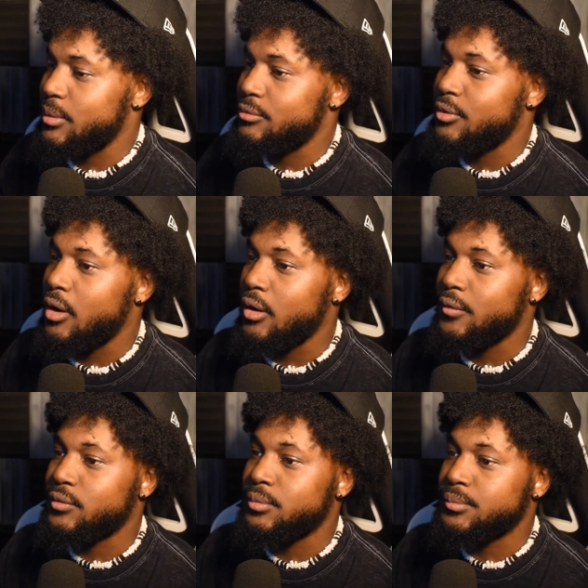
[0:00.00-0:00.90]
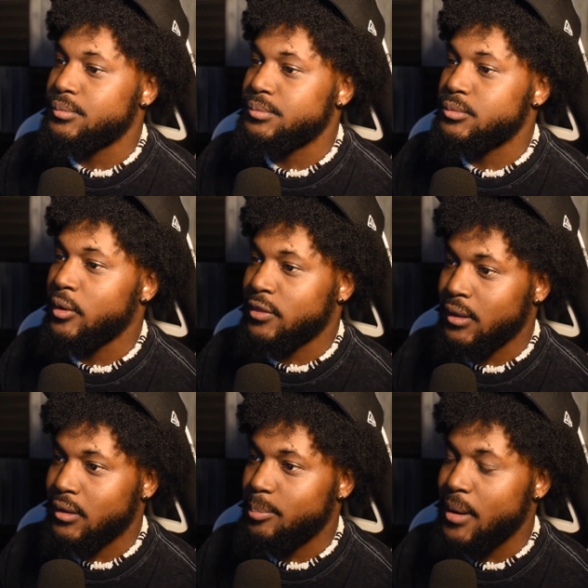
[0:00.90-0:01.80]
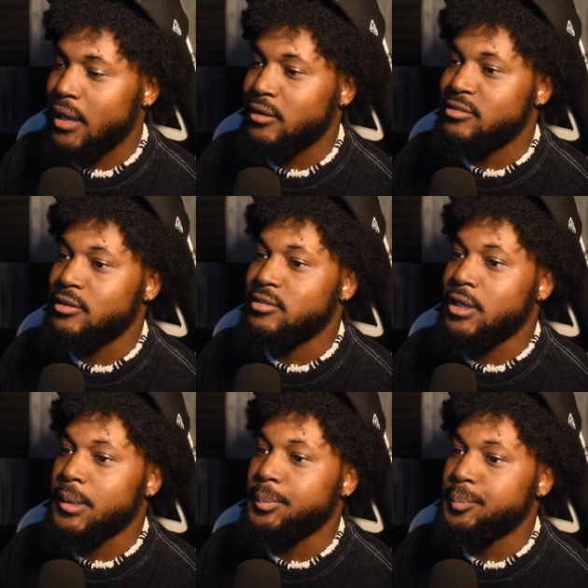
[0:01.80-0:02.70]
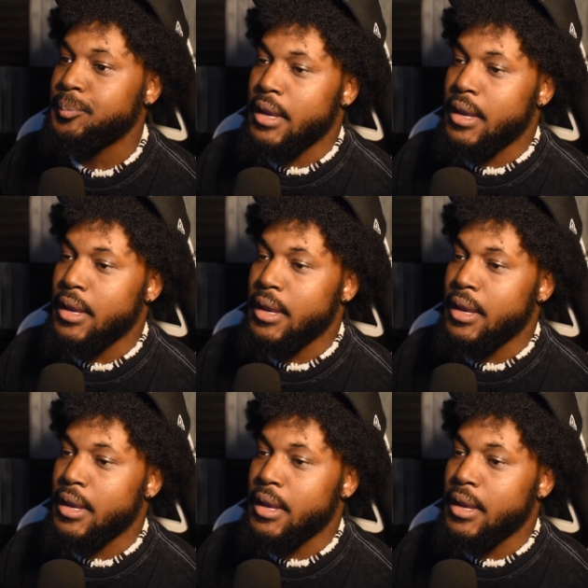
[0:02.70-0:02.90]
involved within the policy team,